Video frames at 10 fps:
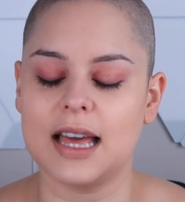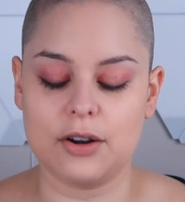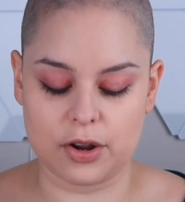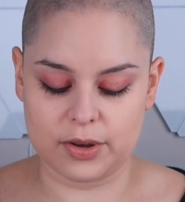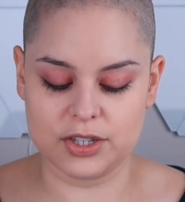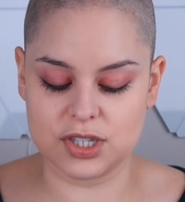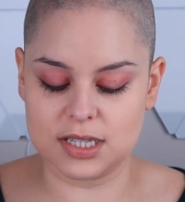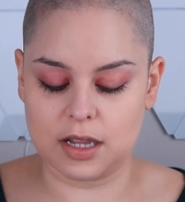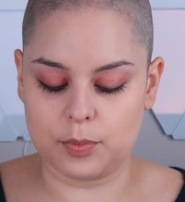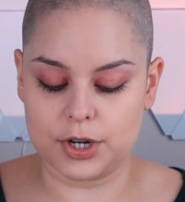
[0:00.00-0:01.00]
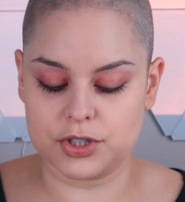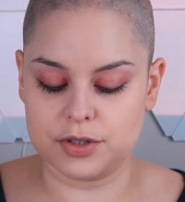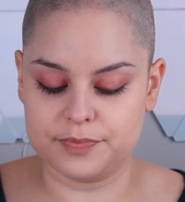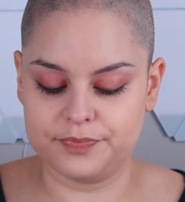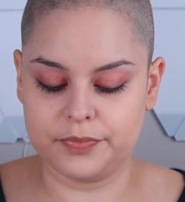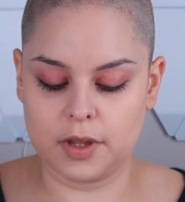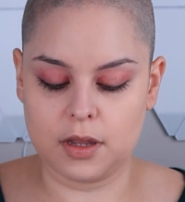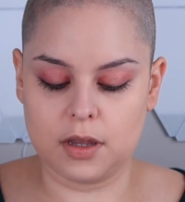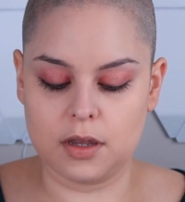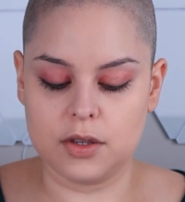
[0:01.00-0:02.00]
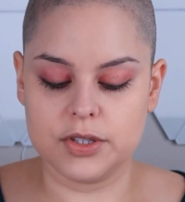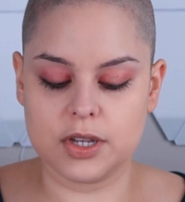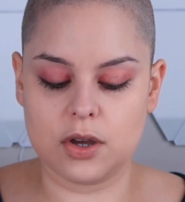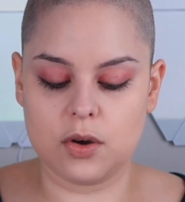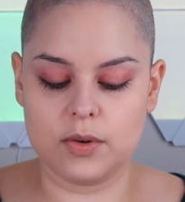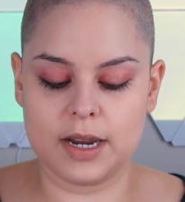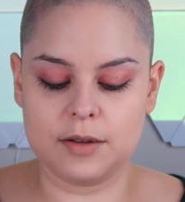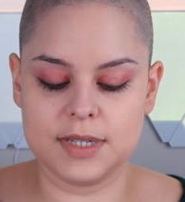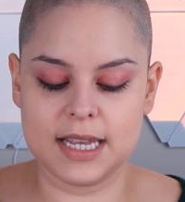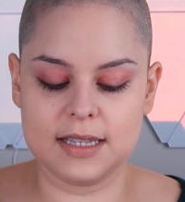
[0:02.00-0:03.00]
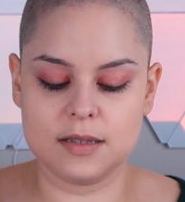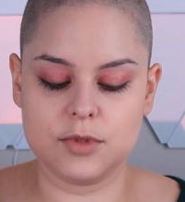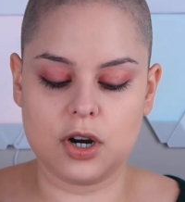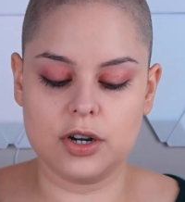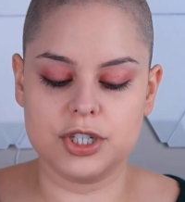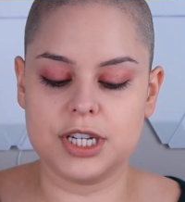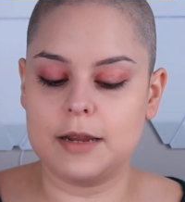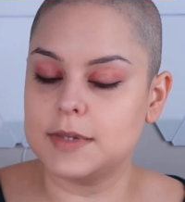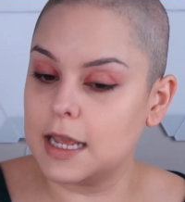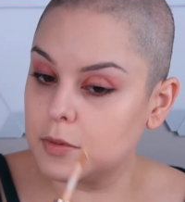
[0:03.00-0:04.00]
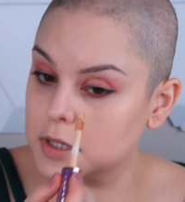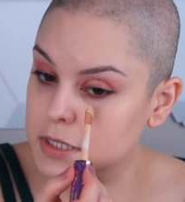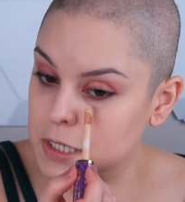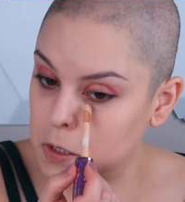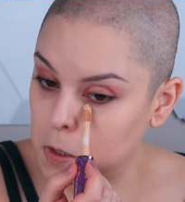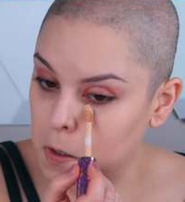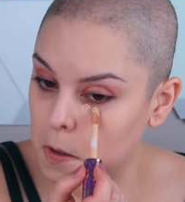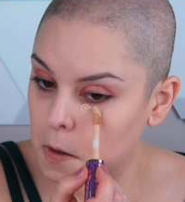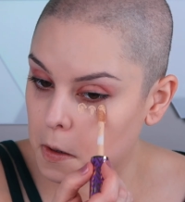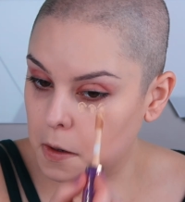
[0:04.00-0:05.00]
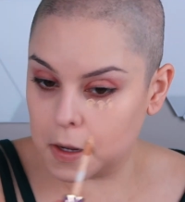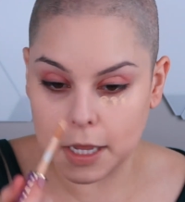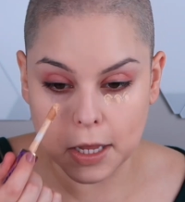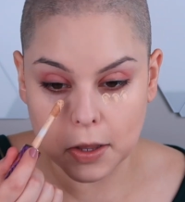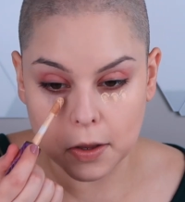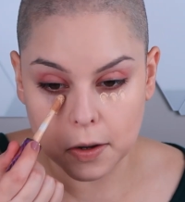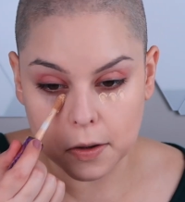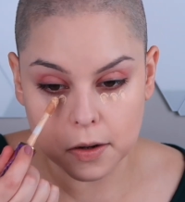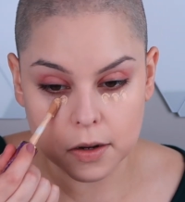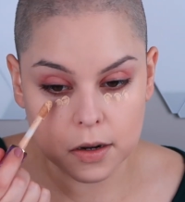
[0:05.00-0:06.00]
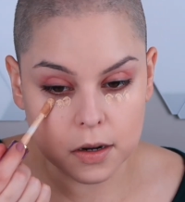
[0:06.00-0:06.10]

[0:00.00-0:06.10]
know, it's just a lot of pressure. So now I'm taking some Tarte Shape Tape Concealer, and